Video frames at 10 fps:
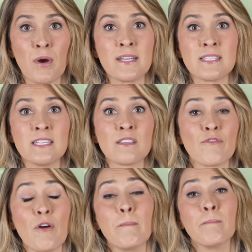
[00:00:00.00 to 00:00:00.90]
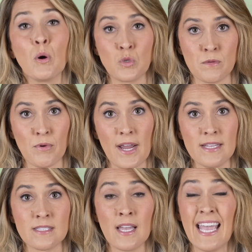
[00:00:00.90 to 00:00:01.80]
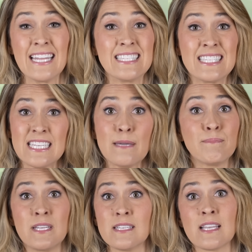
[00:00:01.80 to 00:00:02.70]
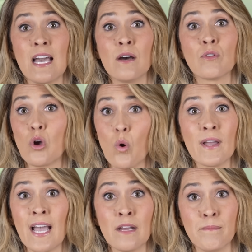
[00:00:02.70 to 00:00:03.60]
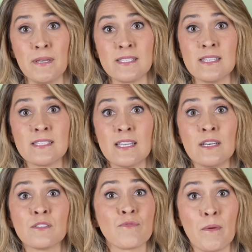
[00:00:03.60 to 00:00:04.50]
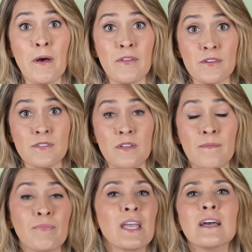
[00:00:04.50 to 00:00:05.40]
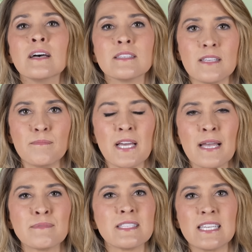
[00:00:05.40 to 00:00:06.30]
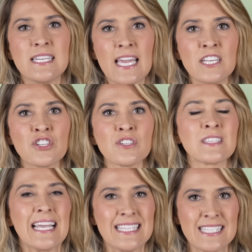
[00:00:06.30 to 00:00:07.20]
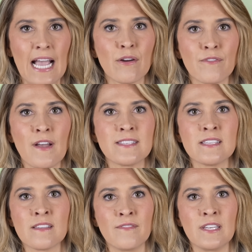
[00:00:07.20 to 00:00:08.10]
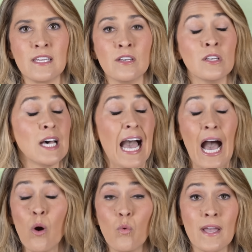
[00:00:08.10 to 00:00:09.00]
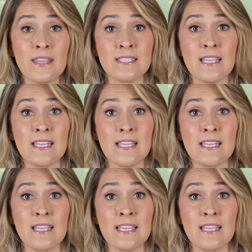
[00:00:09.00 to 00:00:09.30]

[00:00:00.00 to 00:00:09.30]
prices from most brands and steep discount going out of business sales from others. Sometimes the dangers and sacrifices of a deal outweigh the